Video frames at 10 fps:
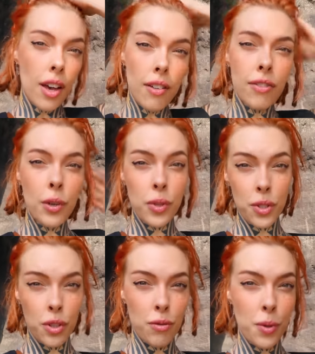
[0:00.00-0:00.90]
I found what I
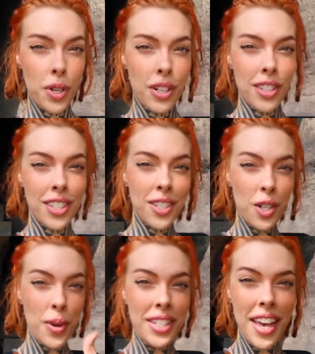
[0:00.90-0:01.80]
was looking for, the
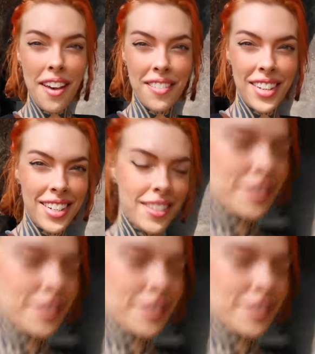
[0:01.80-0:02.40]
stairway to heaven.